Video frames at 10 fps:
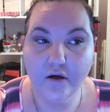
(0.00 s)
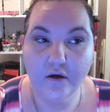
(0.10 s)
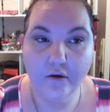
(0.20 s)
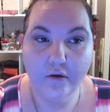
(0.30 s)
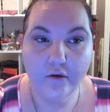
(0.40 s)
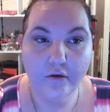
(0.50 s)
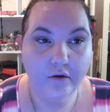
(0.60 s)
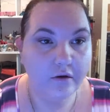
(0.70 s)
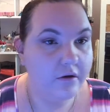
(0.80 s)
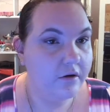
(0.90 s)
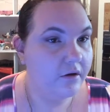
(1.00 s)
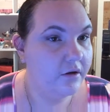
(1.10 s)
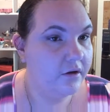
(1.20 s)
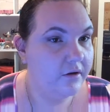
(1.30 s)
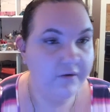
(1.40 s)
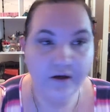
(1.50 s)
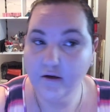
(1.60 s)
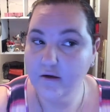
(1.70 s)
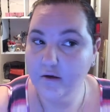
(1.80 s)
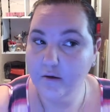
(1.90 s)
so I don't know if
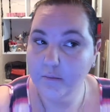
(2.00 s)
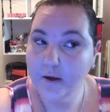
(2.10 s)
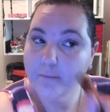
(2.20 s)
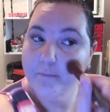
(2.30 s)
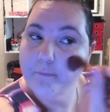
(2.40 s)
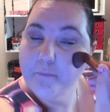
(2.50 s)
you can tell, but